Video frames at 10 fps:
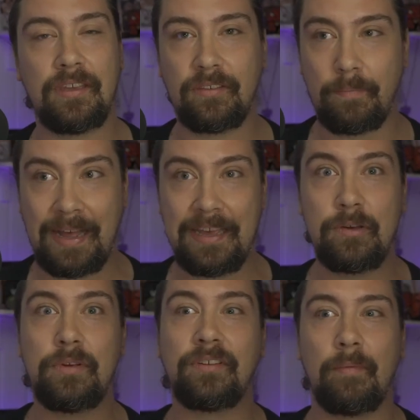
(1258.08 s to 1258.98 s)
in the
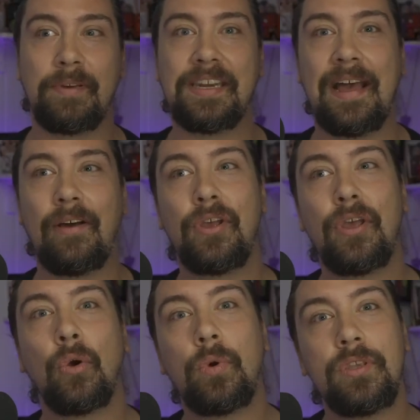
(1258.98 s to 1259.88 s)
bayou, he's coming down.
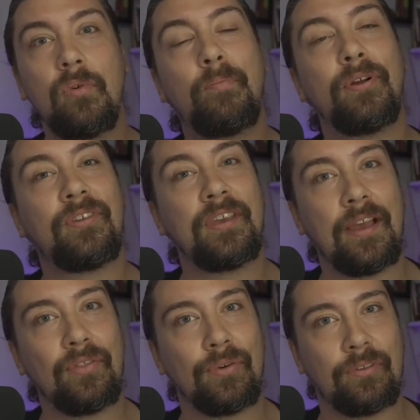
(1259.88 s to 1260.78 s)
When you put
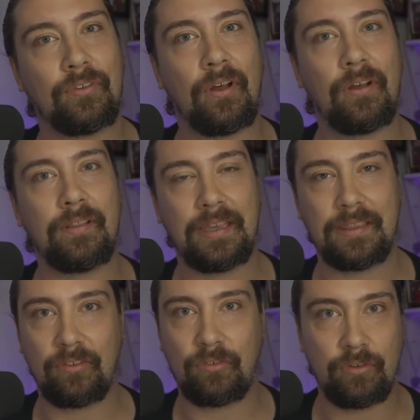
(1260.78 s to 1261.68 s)
together a song like
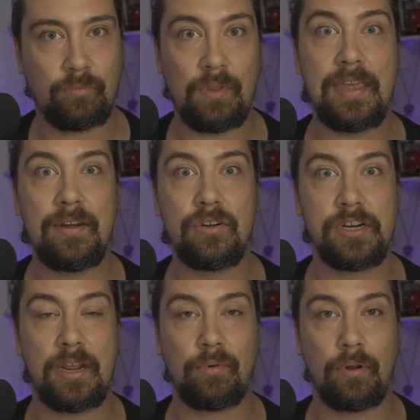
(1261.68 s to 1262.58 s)
this, just in
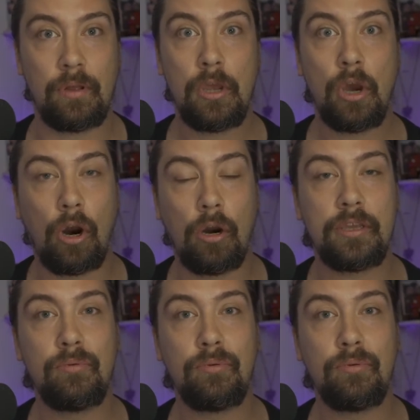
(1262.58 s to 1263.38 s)
general, are you